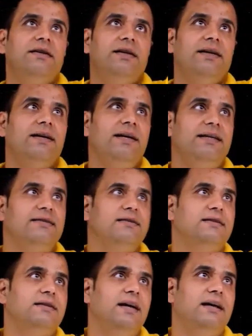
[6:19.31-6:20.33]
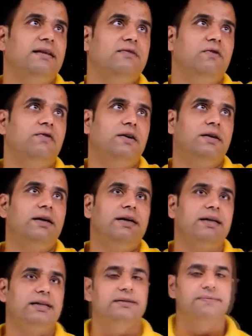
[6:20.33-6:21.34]
Increase, and this will further
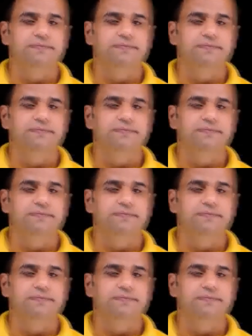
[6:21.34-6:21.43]
decrease.